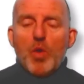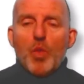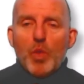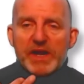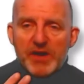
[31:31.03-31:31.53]

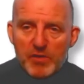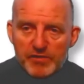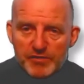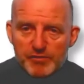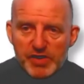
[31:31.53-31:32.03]
we don't
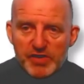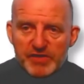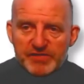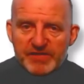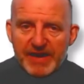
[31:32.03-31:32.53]
just
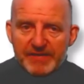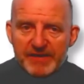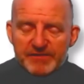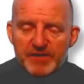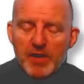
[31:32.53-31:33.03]
regurgitate
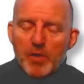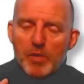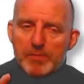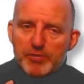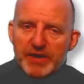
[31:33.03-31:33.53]
this,
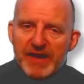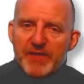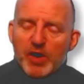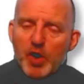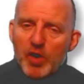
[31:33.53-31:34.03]
we put it
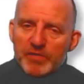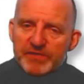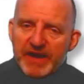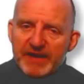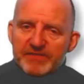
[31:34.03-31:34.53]
in the
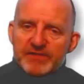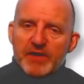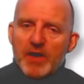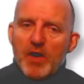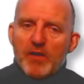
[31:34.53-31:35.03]
context
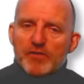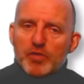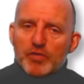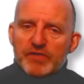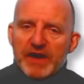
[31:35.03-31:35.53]
of
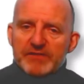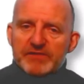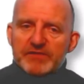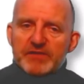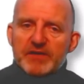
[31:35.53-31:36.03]
core
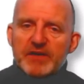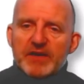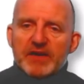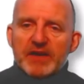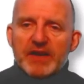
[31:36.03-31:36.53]
jets.
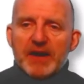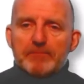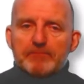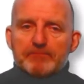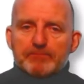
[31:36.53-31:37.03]

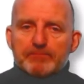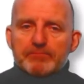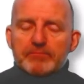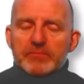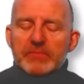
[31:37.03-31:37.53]
Yep.
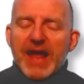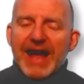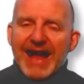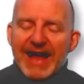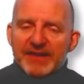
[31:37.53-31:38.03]

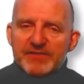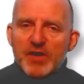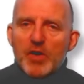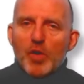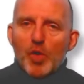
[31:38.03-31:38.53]
And
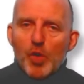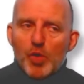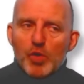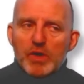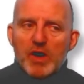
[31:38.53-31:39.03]

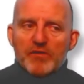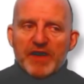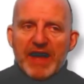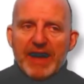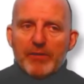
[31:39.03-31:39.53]
all
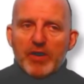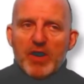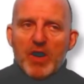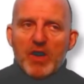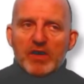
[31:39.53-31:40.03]
of
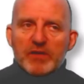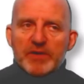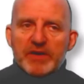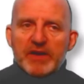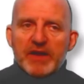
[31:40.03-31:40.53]
our
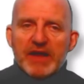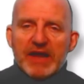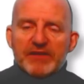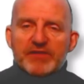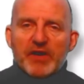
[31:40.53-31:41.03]
argument
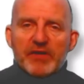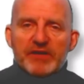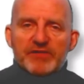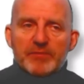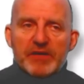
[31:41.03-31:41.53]
is
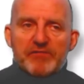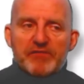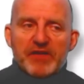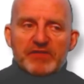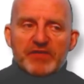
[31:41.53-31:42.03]
going to be
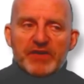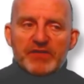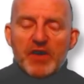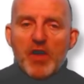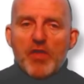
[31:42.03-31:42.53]

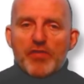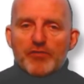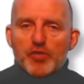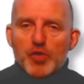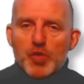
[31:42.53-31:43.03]
filtered
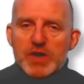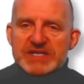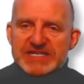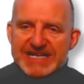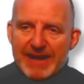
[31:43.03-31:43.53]
through
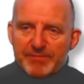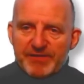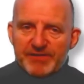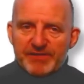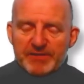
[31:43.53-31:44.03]

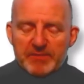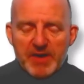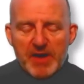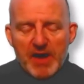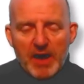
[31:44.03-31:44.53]
skepticism.
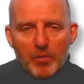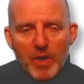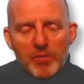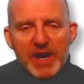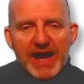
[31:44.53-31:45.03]
And
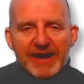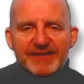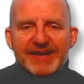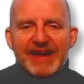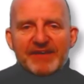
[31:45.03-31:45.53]
when we
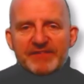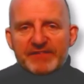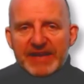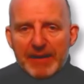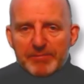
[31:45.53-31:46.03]
act in a
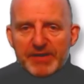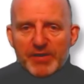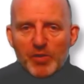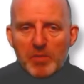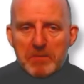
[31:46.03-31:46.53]

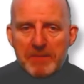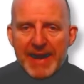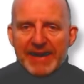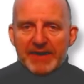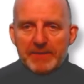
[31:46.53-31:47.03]
skeptical
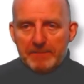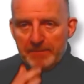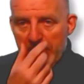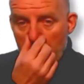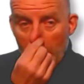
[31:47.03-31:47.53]
manner,
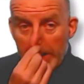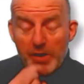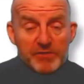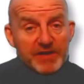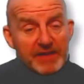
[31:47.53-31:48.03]
we
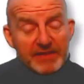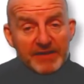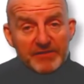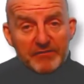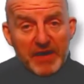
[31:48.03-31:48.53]
don't take
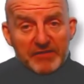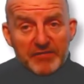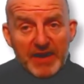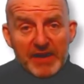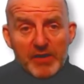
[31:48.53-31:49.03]
things at
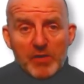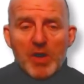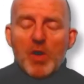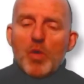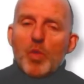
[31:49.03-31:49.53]
face value.
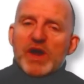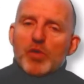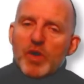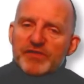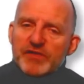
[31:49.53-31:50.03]
We
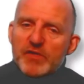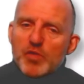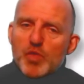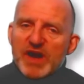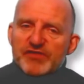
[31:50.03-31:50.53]
question
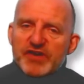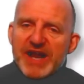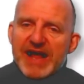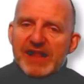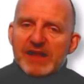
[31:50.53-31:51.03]
the
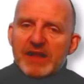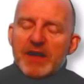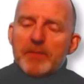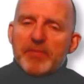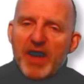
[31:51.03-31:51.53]
rationale
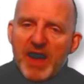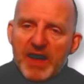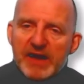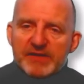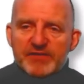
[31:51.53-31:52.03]

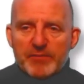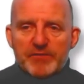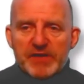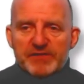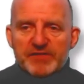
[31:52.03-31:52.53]
behind some
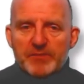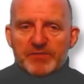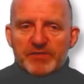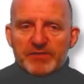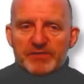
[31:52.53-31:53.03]
of the
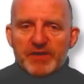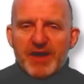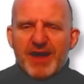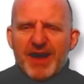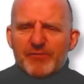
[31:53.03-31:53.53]
assumptions.
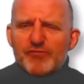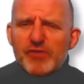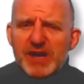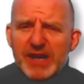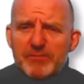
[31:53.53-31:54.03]
And
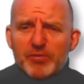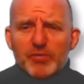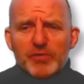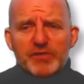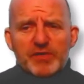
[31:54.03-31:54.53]
really
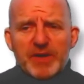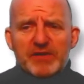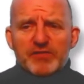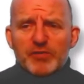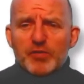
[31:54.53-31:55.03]
important to
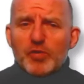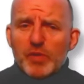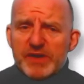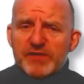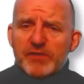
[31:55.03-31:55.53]
make sure
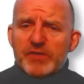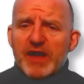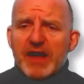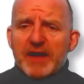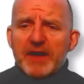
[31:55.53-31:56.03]
we do
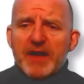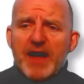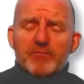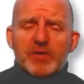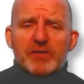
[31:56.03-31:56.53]
that.
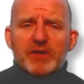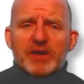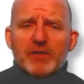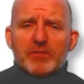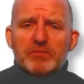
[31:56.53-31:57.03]

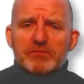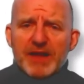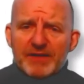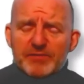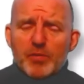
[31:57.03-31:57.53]

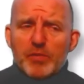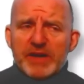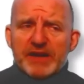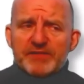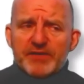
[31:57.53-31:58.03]
That's what we
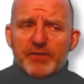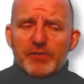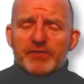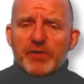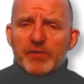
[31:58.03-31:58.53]
need to
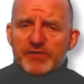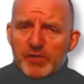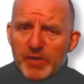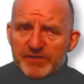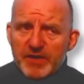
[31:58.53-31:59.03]
do. So as a
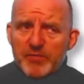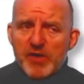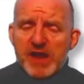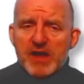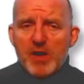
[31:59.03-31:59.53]
quick summary,